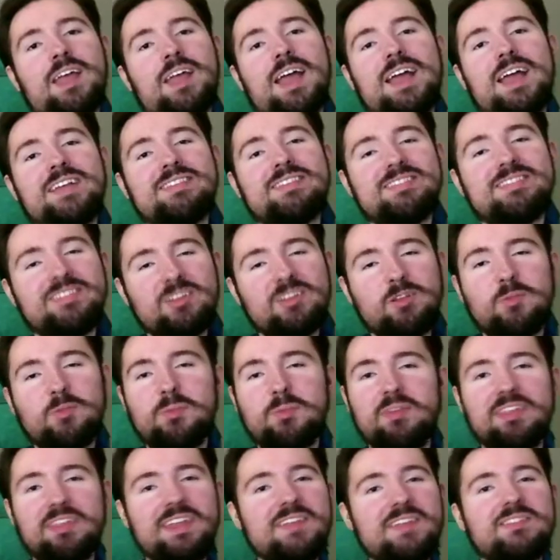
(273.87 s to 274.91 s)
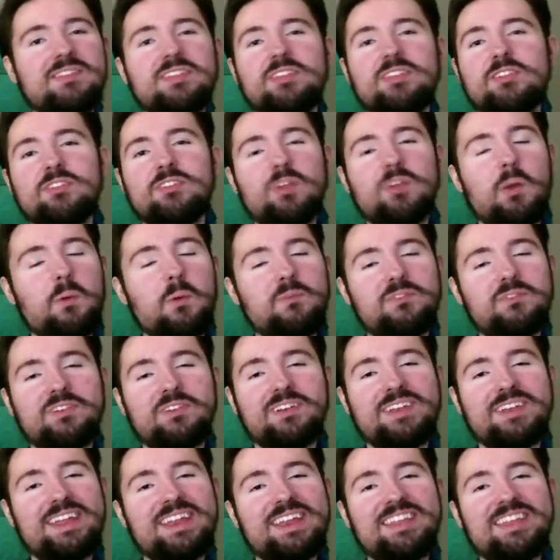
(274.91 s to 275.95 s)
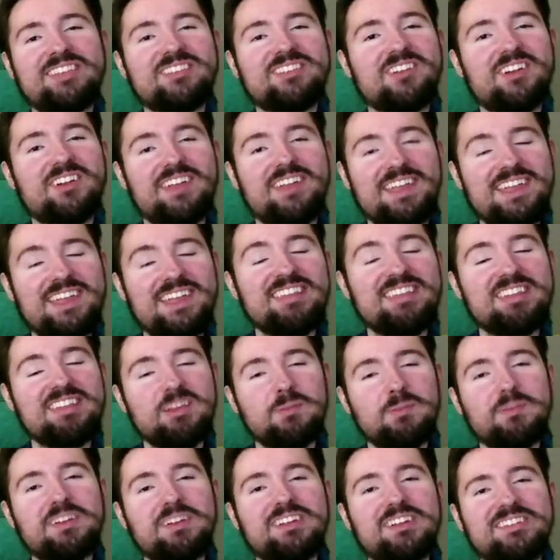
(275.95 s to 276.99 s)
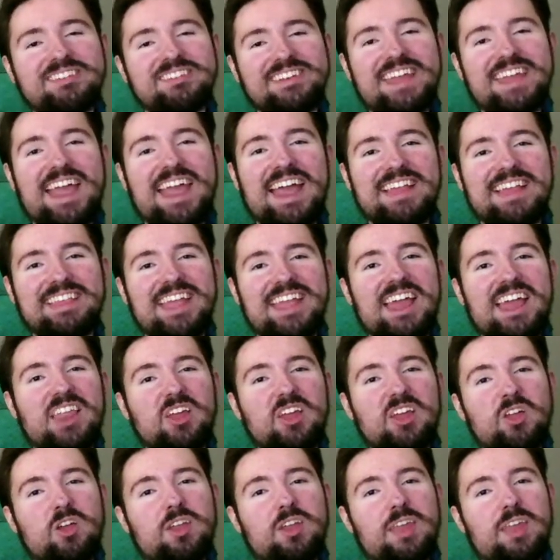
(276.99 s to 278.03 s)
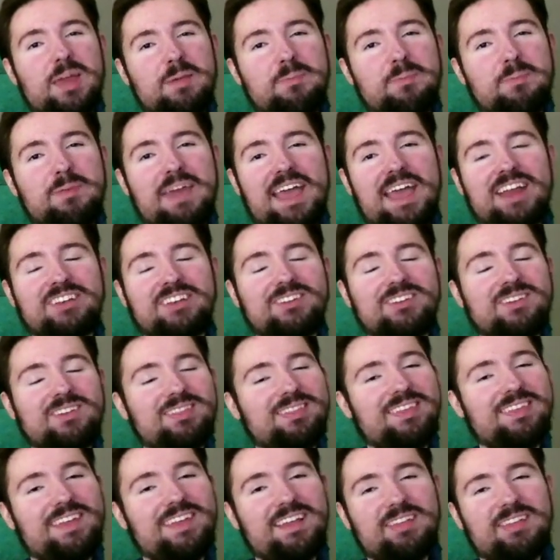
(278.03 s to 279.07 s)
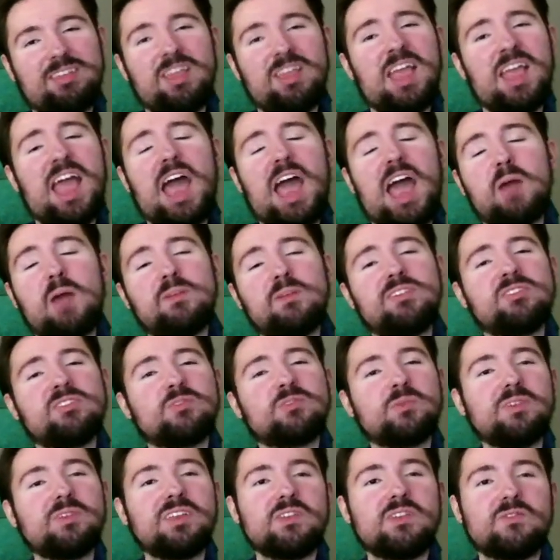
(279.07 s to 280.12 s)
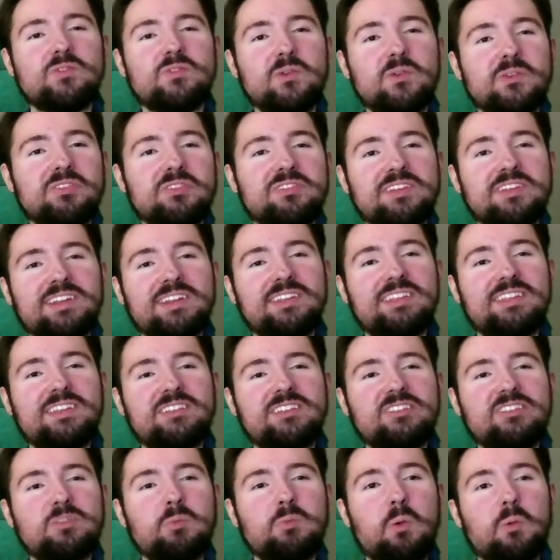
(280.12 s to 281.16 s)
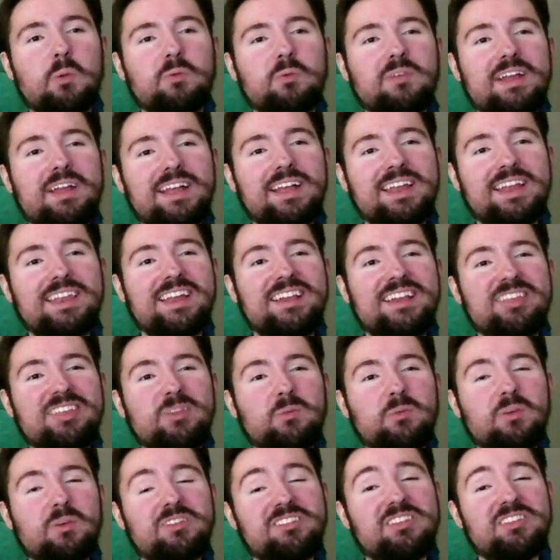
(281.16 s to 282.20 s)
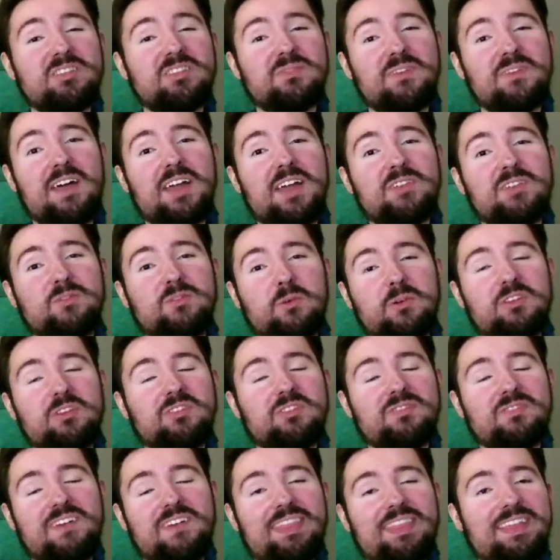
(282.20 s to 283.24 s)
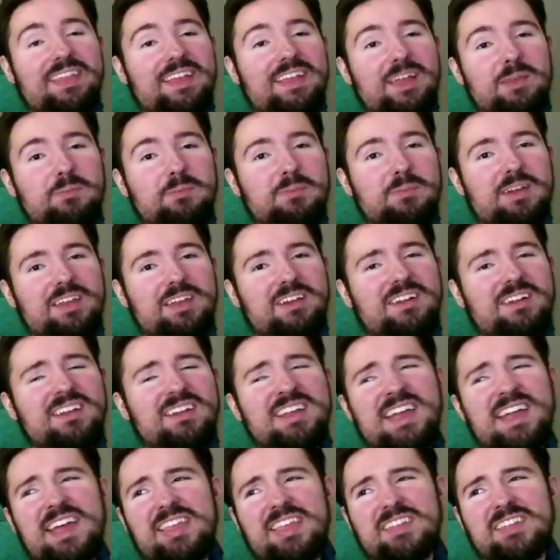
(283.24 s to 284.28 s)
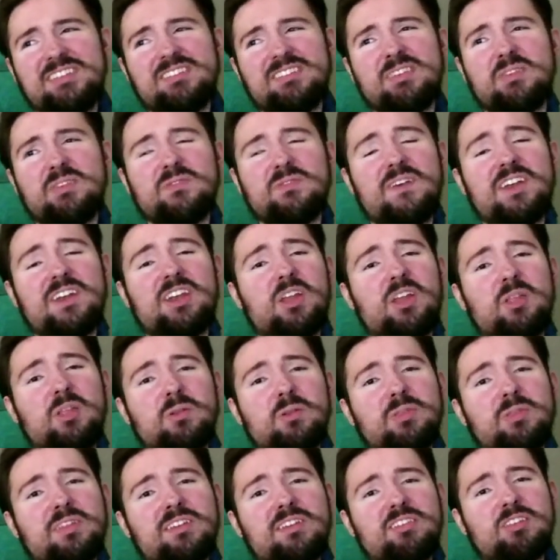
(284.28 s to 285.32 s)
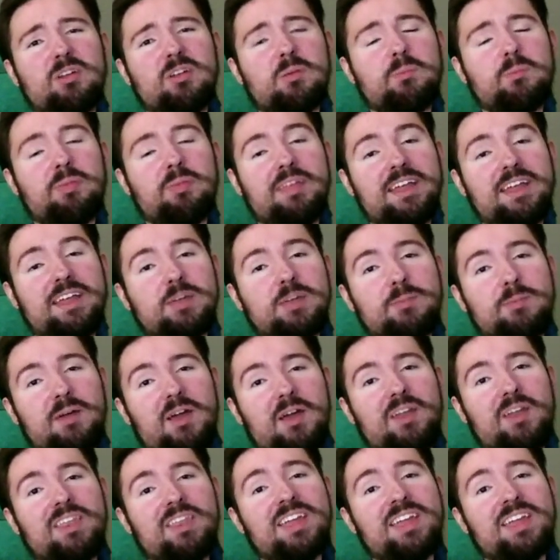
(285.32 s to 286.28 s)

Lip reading: I still believe that there's hope for Anita Sarkeesian because she has had a good impact on things. I'm just really frustrated that she won't recognize that what she's fought for is finally getting better, and that she's just finding other things to complain about.